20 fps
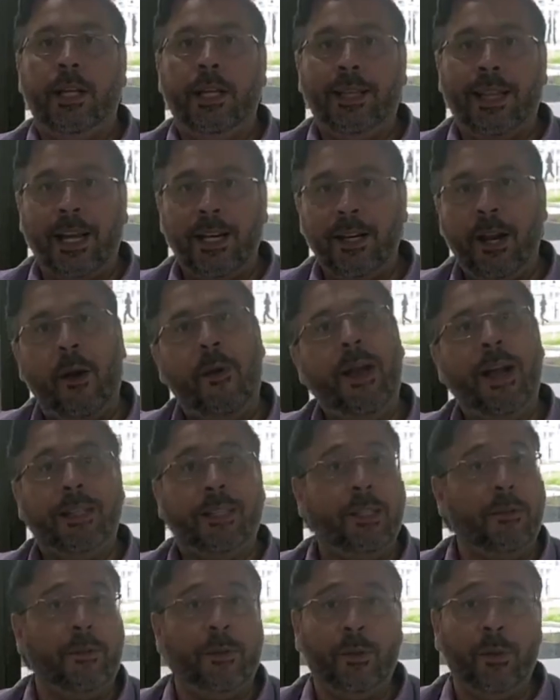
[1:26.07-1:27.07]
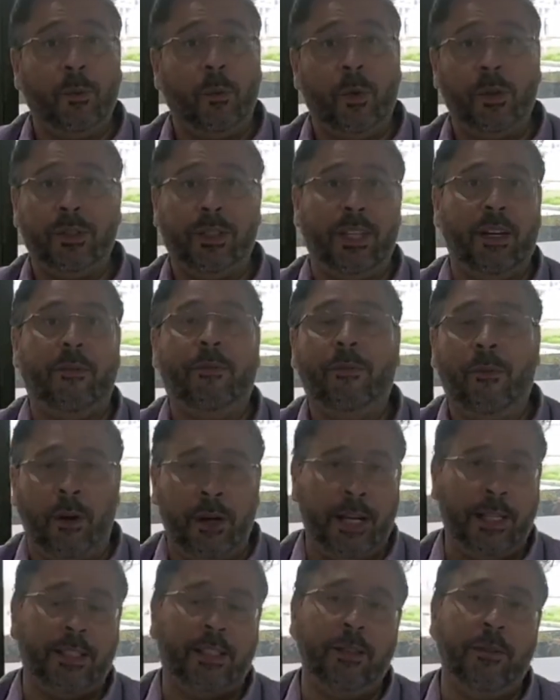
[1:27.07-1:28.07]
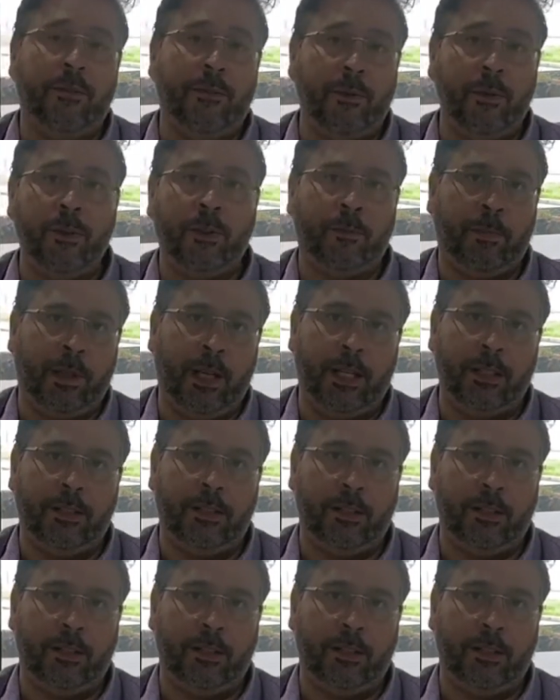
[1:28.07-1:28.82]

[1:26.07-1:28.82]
they know how difficult it was to get finance in the first place.